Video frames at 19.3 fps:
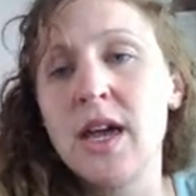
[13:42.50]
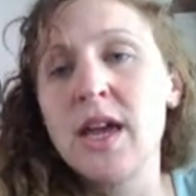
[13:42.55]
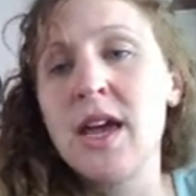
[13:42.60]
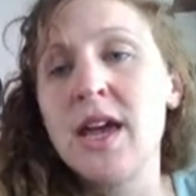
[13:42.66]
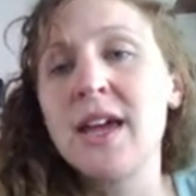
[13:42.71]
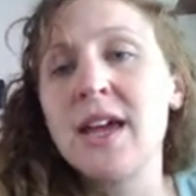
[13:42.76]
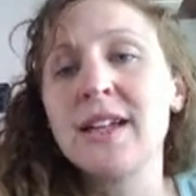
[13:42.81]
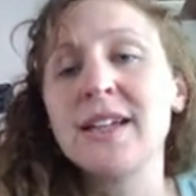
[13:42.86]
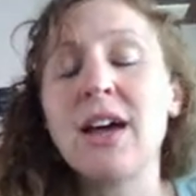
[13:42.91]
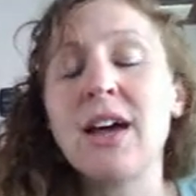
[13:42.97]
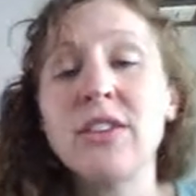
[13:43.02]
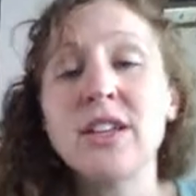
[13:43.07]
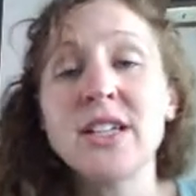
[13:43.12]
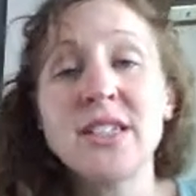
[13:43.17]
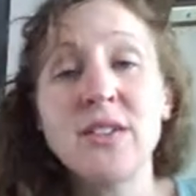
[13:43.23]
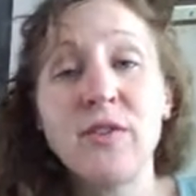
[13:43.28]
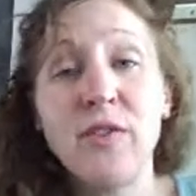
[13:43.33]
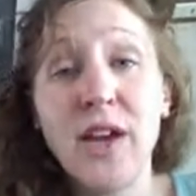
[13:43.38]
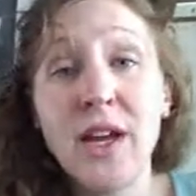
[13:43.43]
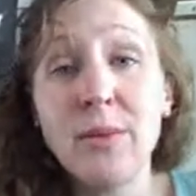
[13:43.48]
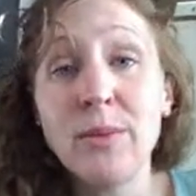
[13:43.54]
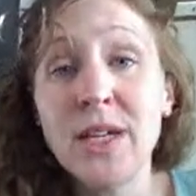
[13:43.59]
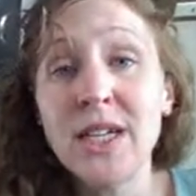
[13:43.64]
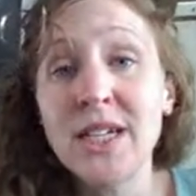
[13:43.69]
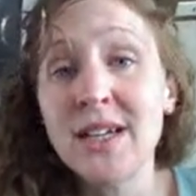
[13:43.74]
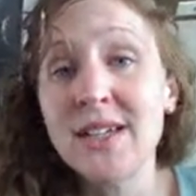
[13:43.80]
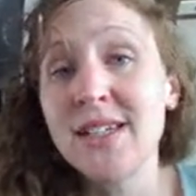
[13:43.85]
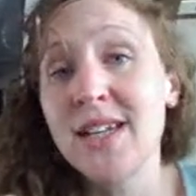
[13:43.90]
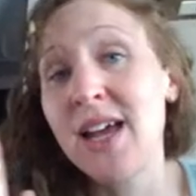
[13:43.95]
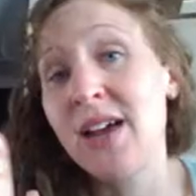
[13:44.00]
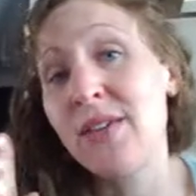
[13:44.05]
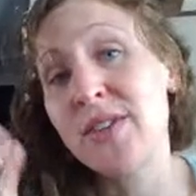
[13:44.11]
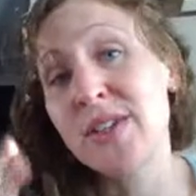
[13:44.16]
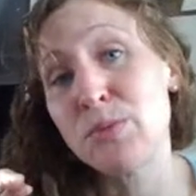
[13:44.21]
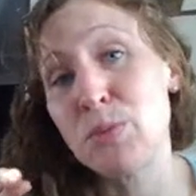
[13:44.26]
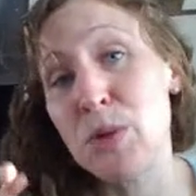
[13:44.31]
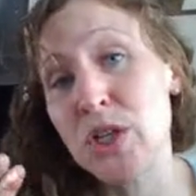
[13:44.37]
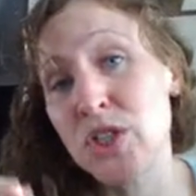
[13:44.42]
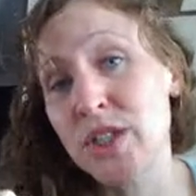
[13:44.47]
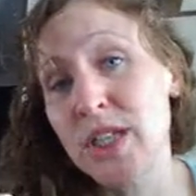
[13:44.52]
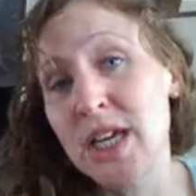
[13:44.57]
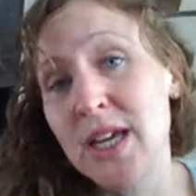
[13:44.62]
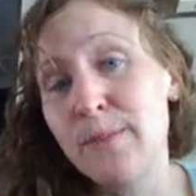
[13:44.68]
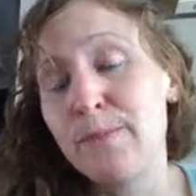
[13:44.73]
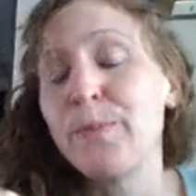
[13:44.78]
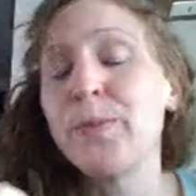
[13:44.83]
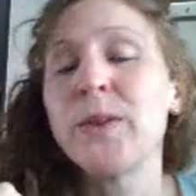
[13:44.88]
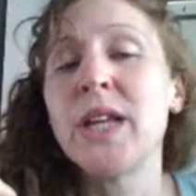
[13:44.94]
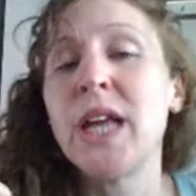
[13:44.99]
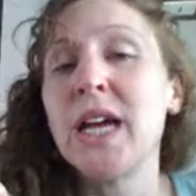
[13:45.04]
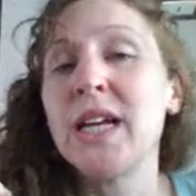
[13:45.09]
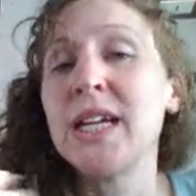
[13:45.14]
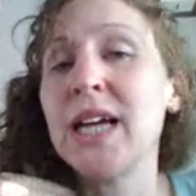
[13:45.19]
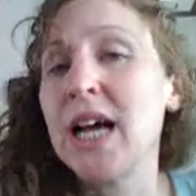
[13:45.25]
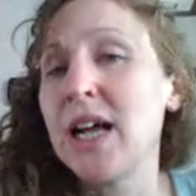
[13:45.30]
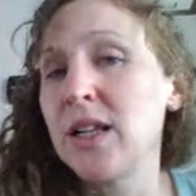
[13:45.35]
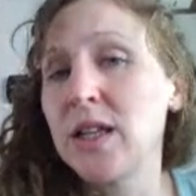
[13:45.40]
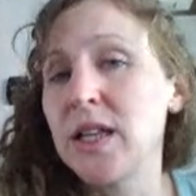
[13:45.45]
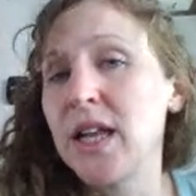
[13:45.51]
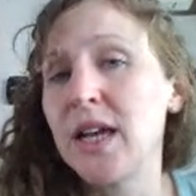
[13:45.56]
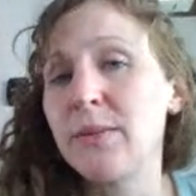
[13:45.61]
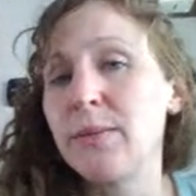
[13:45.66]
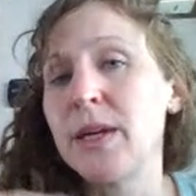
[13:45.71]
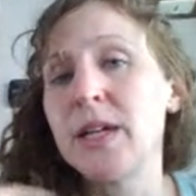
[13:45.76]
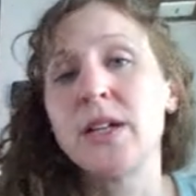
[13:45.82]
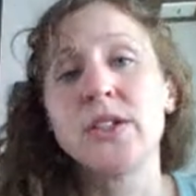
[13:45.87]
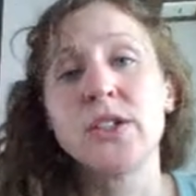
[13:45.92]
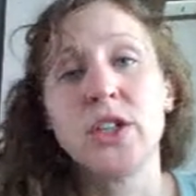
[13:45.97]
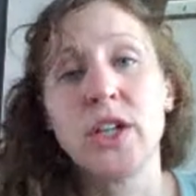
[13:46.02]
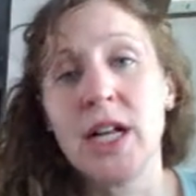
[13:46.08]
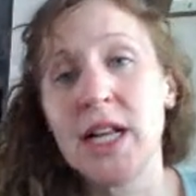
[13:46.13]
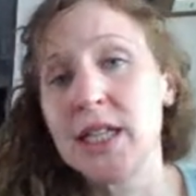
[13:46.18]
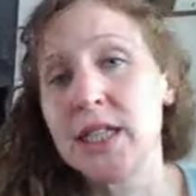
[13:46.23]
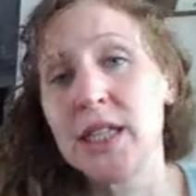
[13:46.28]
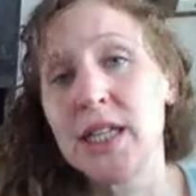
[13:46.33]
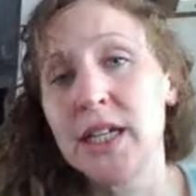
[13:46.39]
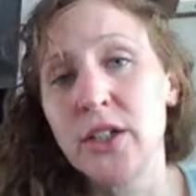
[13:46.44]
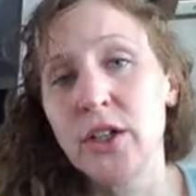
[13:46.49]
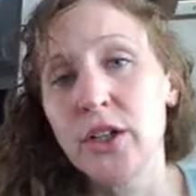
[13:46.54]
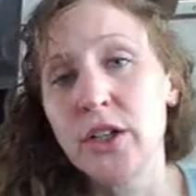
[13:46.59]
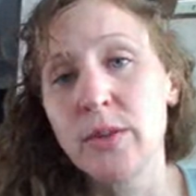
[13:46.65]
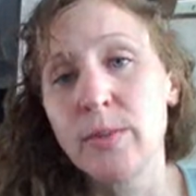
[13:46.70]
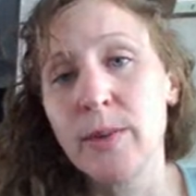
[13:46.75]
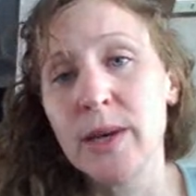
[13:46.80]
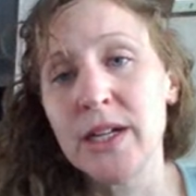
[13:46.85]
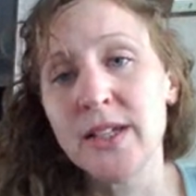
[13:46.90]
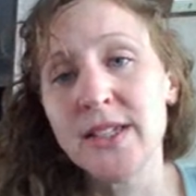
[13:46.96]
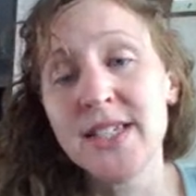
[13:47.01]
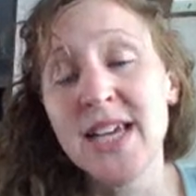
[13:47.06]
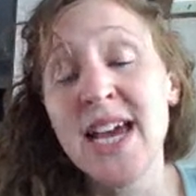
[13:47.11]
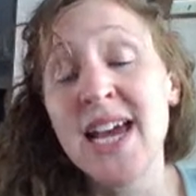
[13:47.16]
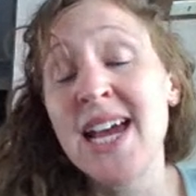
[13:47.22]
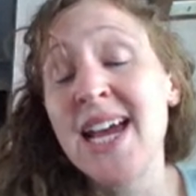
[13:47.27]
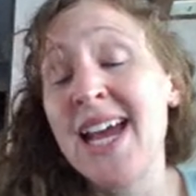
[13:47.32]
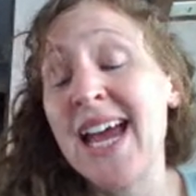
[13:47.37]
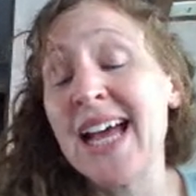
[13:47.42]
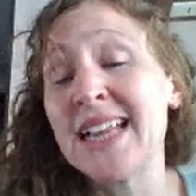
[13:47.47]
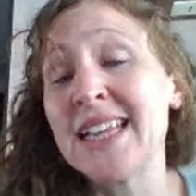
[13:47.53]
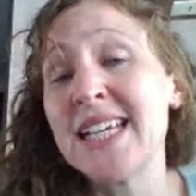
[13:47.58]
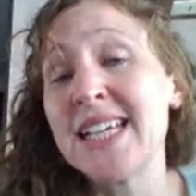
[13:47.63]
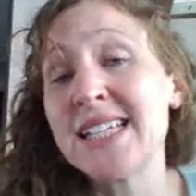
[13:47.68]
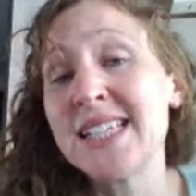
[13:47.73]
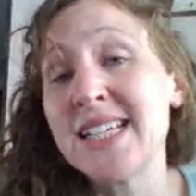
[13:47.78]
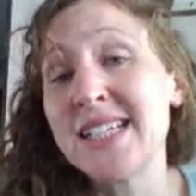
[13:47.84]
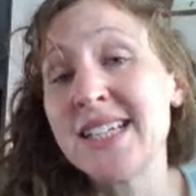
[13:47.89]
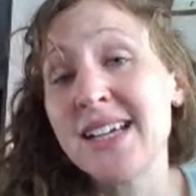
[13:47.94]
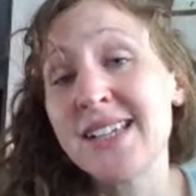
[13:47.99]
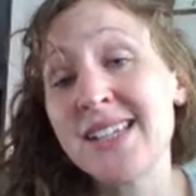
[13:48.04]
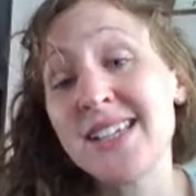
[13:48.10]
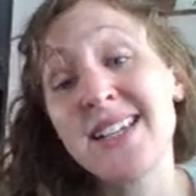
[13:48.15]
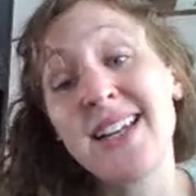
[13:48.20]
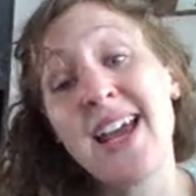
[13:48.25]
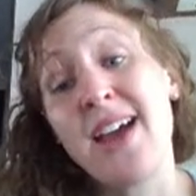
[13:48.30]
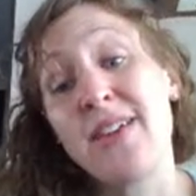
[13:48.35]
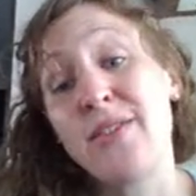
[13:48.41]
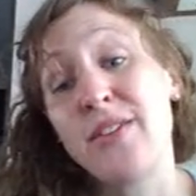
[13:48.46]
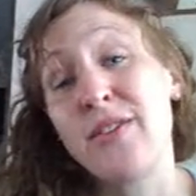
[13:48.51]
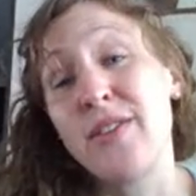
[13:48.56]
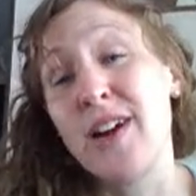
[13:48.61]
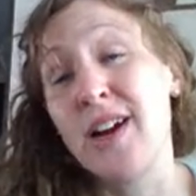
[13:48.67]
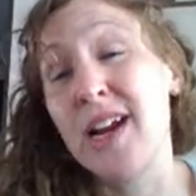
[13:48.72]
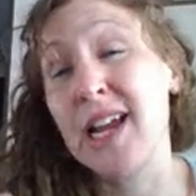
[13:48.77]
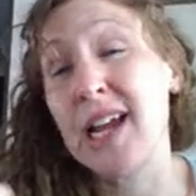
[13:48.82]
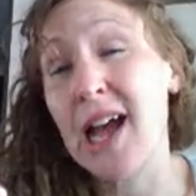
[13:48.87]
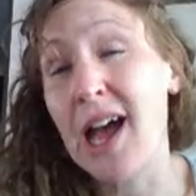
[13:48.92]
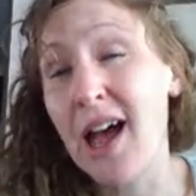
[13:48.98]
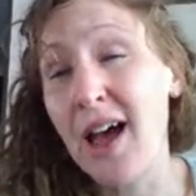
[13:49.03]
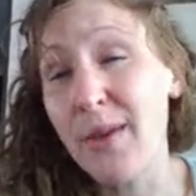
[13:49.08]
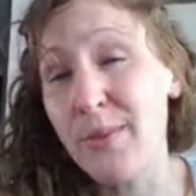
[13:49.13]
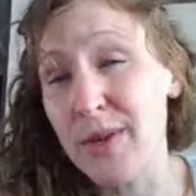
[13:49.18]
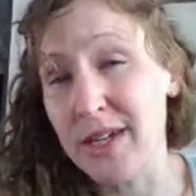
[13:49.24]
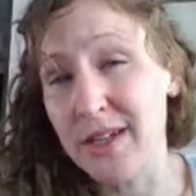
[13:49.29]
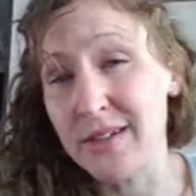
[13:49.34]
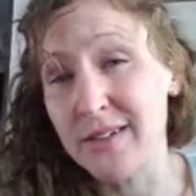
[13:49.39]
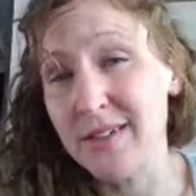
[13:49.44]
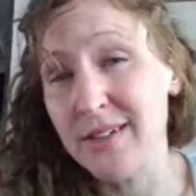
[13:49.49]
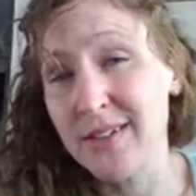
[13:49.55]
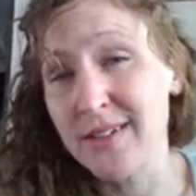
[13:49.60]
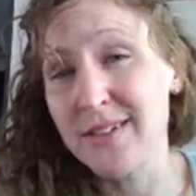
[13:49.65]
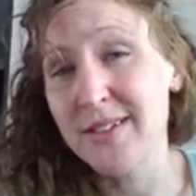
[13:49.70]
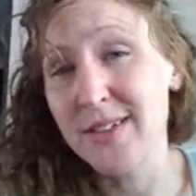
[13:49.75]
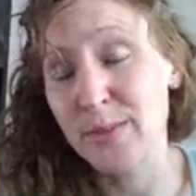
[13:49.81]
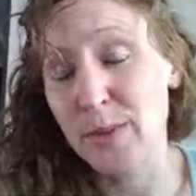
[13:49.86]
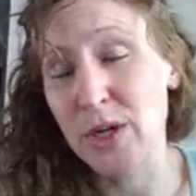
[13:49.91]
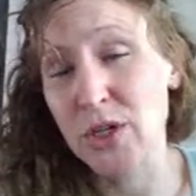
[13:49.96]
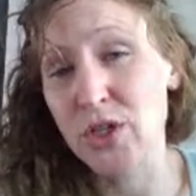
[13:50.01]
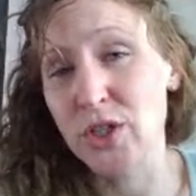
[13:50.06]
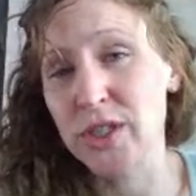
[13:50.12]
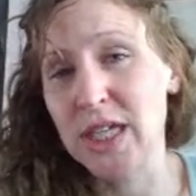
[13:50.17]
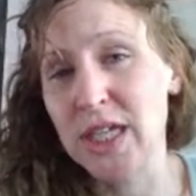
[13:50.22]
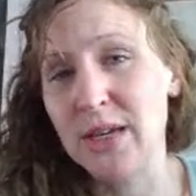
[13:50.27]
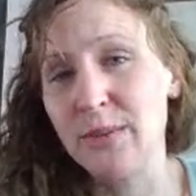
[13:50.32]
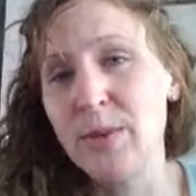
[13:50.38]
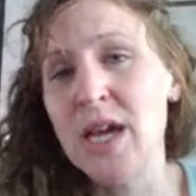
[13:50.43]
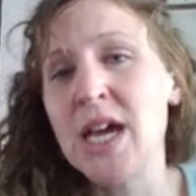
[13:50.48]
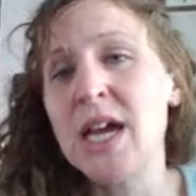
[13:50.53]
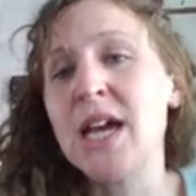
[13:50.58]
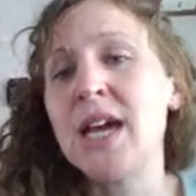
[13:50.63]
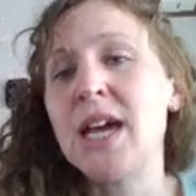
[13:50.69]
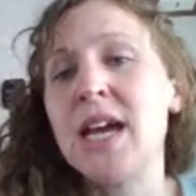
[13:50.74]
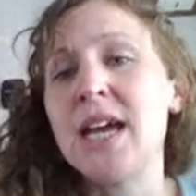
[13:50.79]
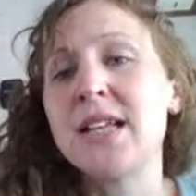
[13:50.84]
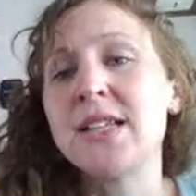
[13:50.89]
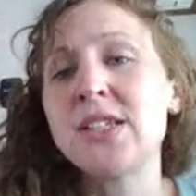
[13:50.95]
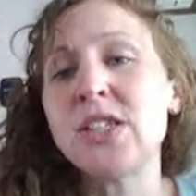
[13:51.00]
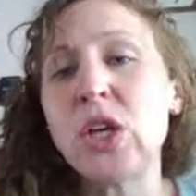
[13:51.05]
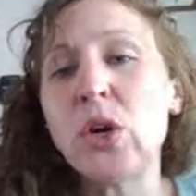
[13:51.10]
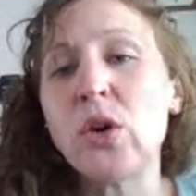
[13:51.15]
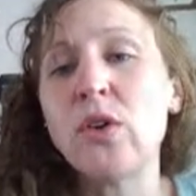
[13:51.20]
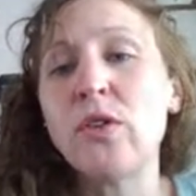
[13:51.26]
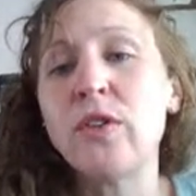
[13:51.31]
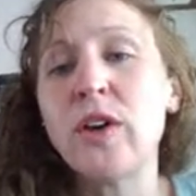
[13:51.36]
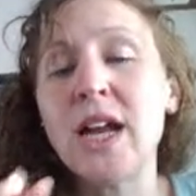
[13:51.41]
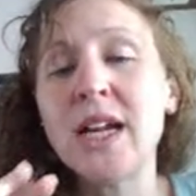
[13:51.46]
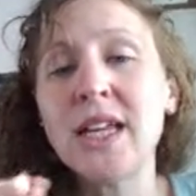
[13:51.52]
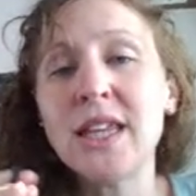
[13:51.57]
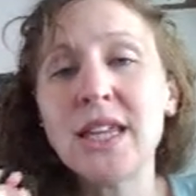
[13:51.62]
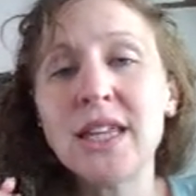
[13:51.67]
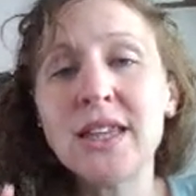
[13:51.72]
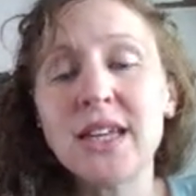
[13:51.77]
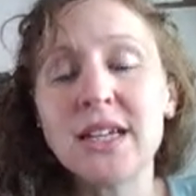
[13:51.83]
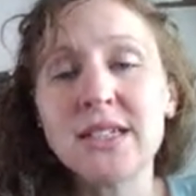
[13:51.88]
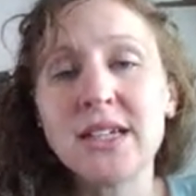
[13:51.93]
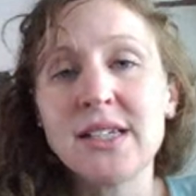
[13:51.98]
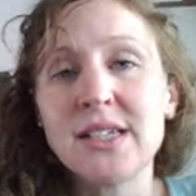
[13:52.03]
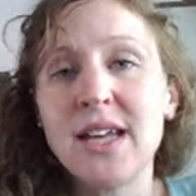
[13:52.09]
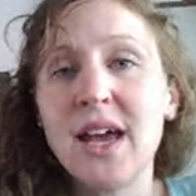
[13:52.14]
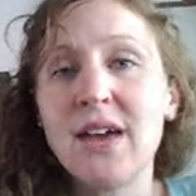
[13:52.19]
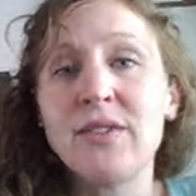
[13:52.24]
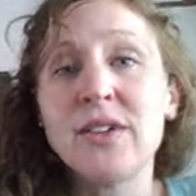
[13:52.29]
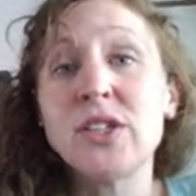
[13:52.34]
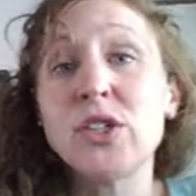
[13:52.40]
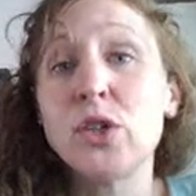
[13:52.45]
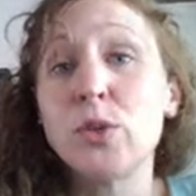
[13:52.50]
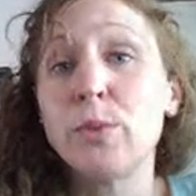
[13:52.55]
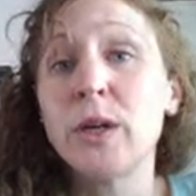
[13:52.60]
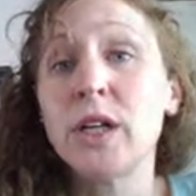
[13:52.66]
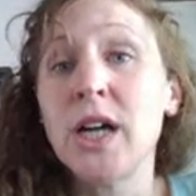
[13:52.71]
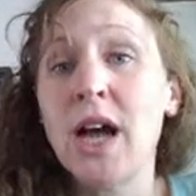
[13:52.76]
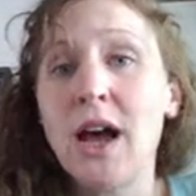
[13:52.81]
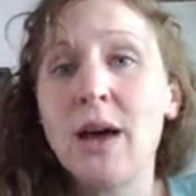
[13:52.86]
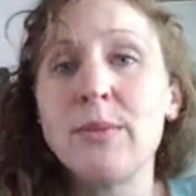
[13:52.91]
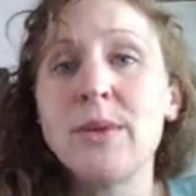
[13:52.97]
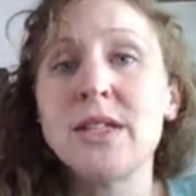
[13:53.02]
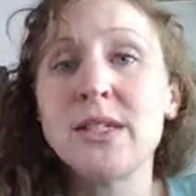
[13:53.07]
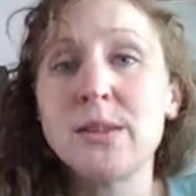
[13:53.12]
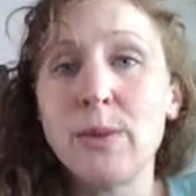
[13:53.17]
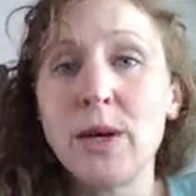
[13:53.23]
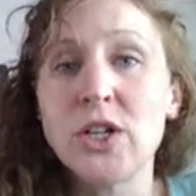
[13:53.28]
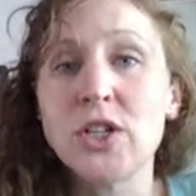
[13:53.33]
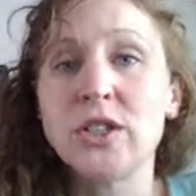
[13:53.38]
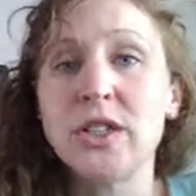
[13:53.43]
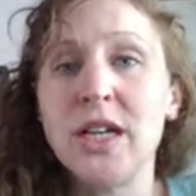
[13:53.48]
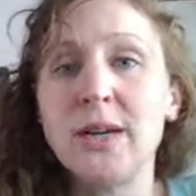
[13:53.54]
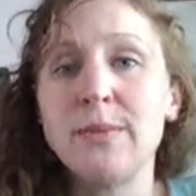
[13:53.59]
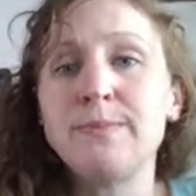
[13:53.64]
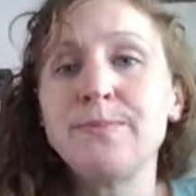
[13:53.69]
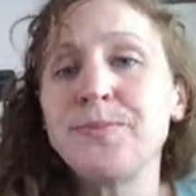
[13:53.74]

Now, this family doesn't have a special name like alkali metals or alkaline earth metals. At least it doesn't have a very common special name. And so for anything that doesn't have a super common special name,